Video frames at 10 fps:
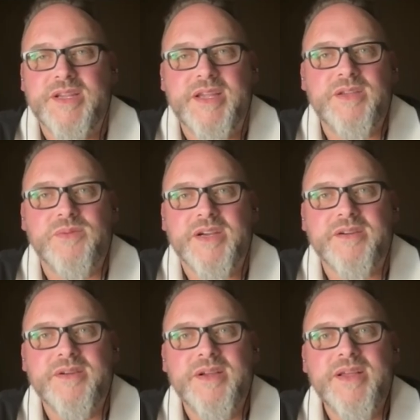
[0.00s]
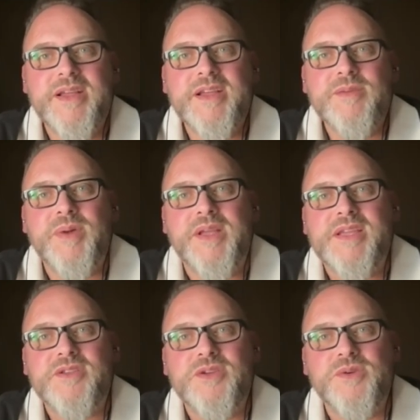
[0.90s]
anywhere, but he
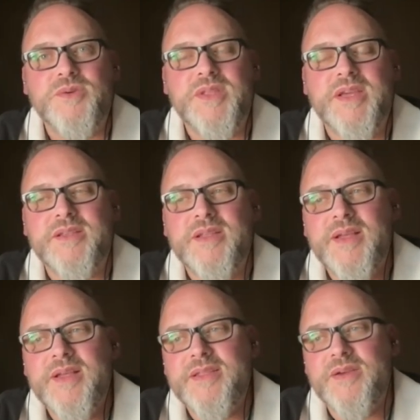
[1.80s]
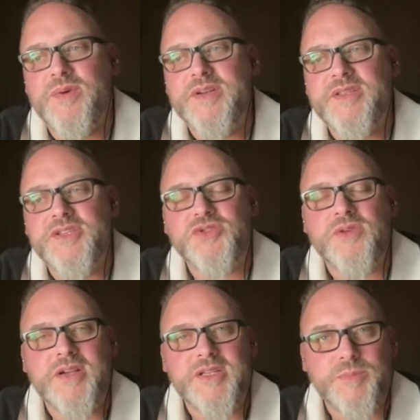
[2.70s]
knew that one of the
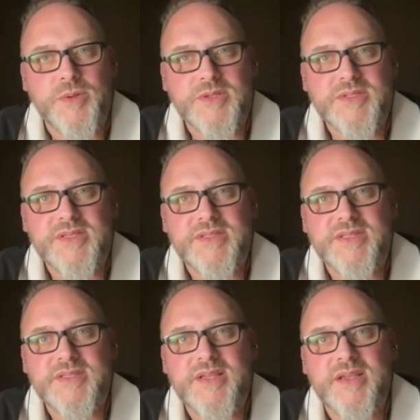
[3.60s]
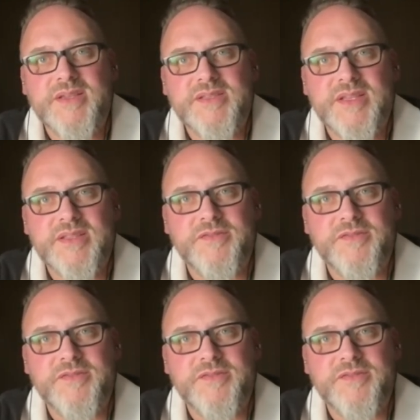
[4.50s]
strongest pulses is in the